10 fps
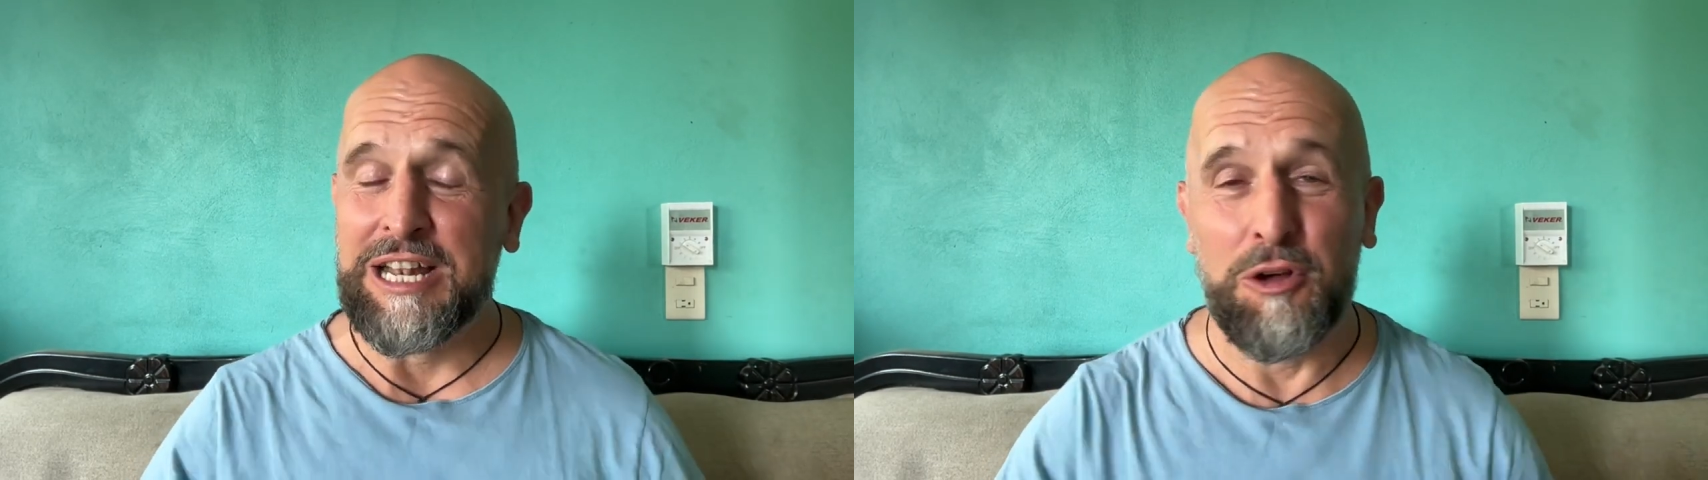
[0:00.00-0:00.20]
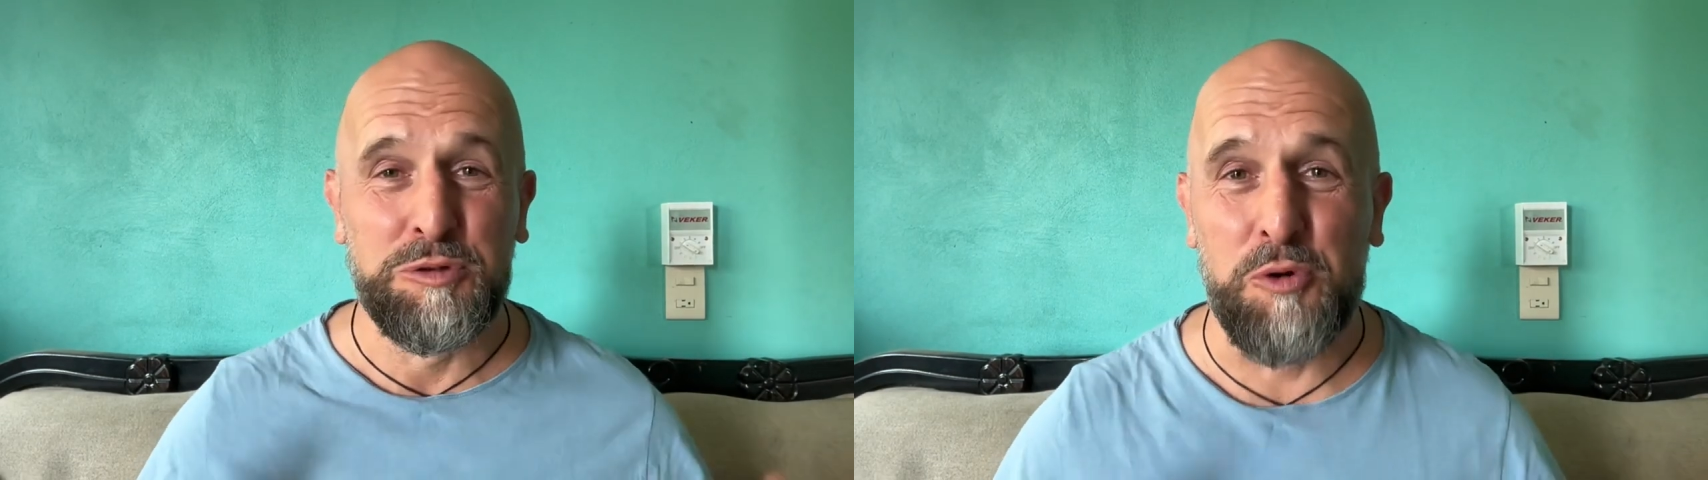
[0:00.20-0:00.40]

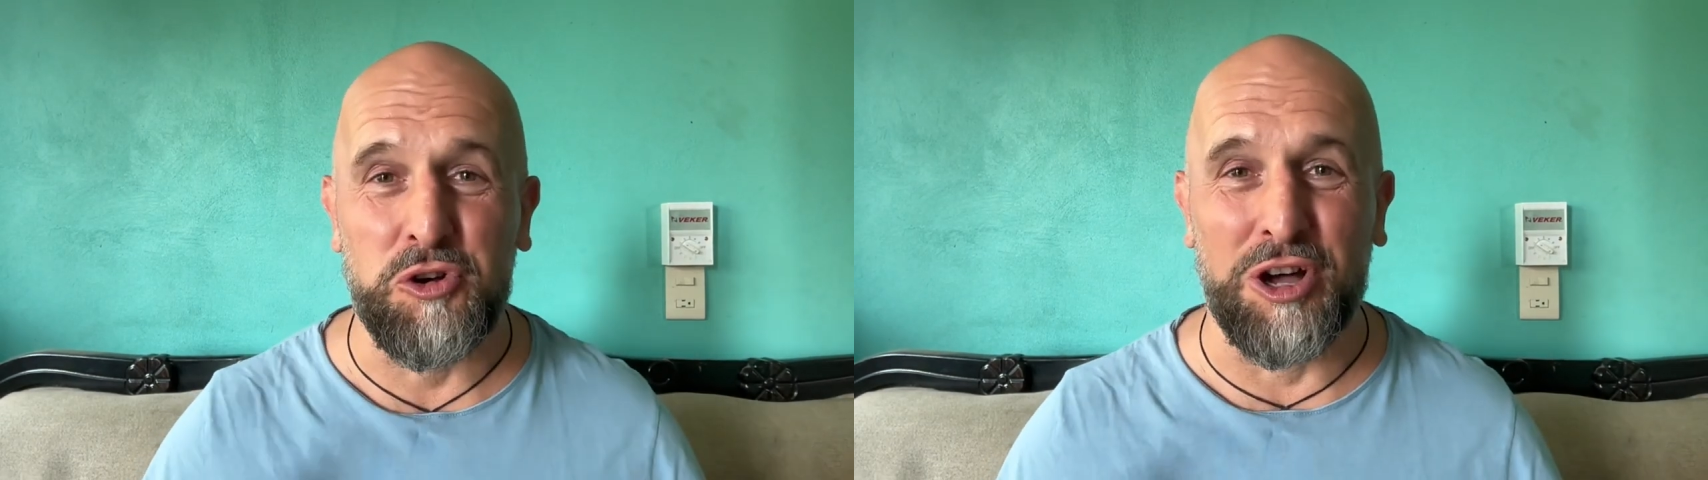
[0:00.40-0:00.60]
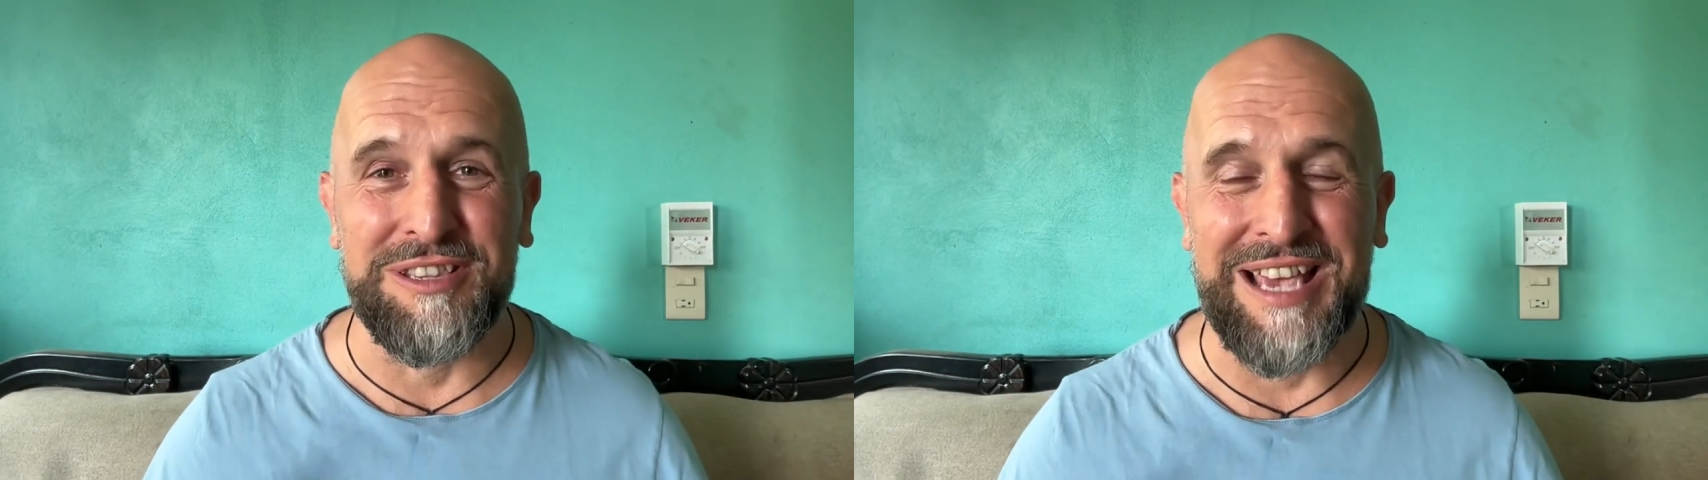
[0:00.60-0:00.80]
Loads
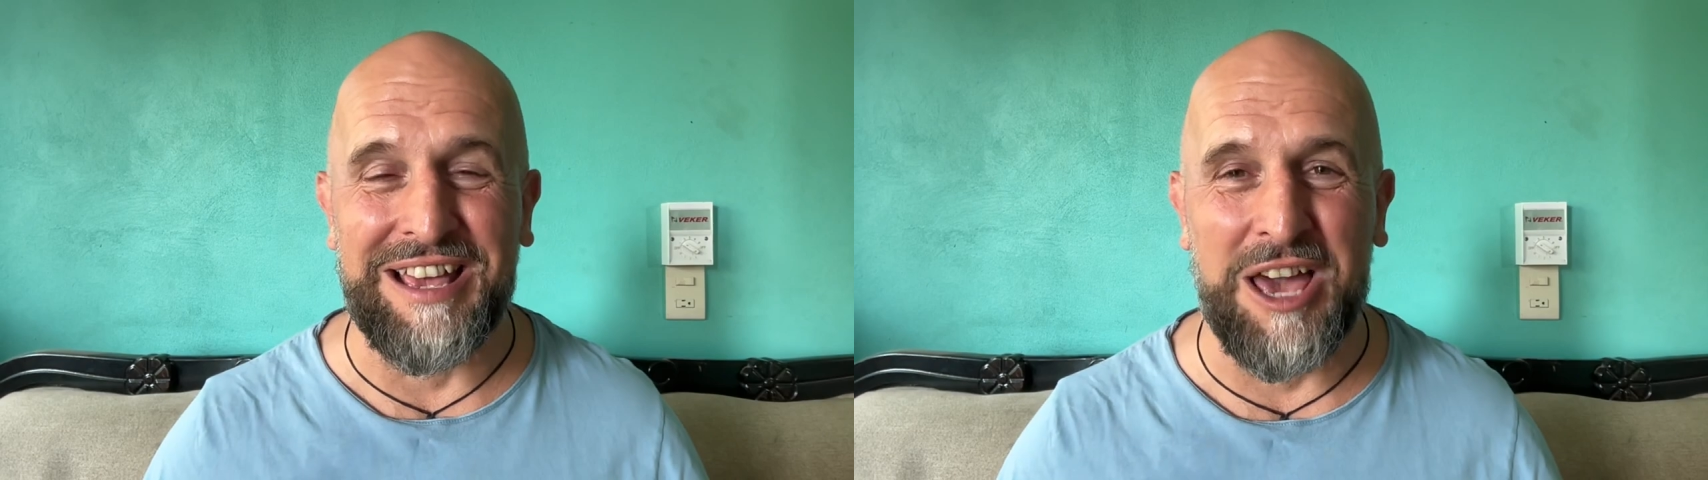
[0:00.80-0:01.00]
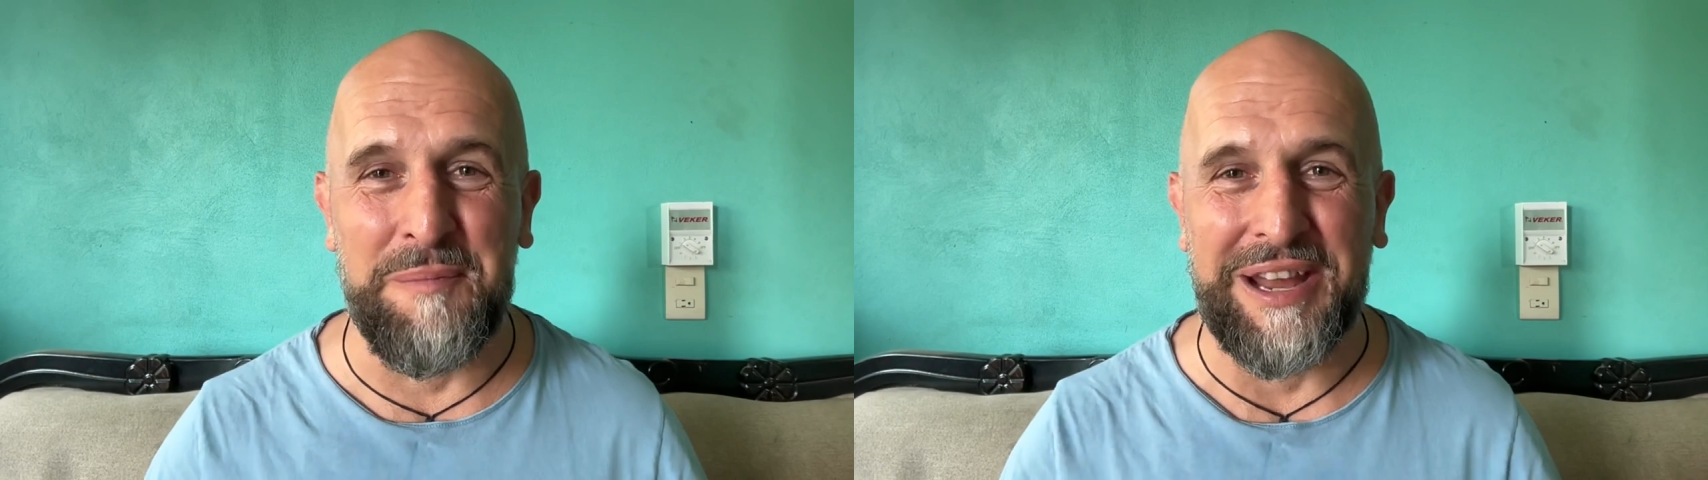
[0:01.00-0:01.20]
more
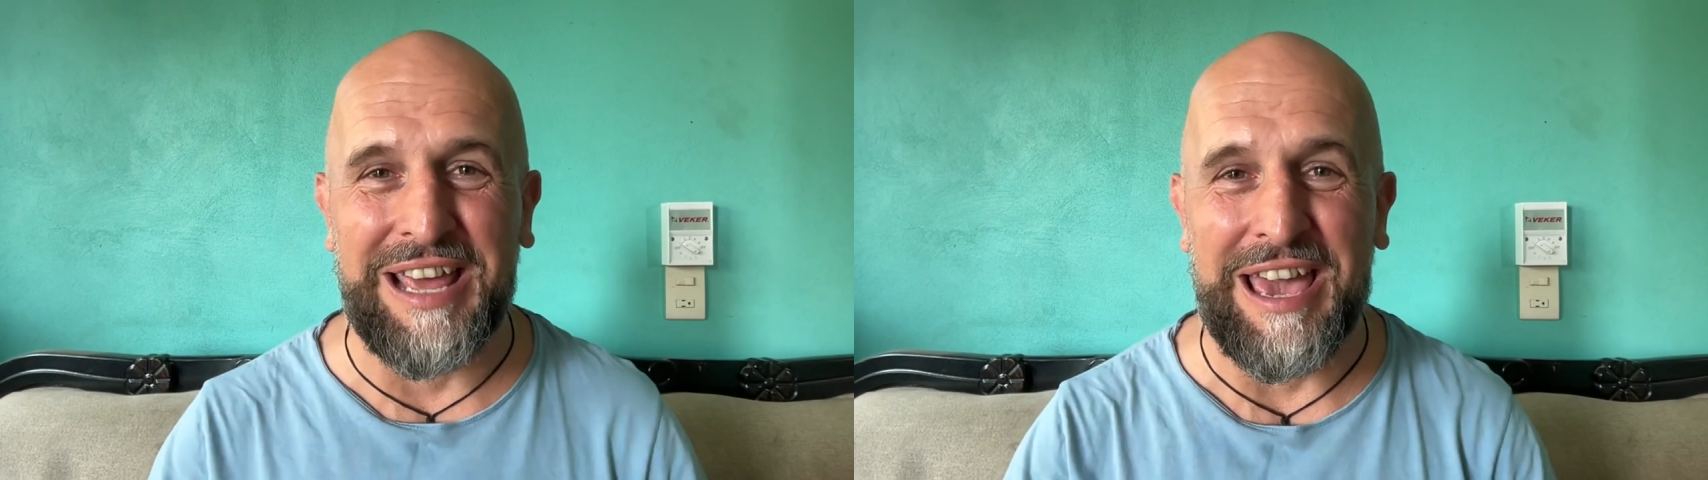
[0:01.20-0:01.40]
content coming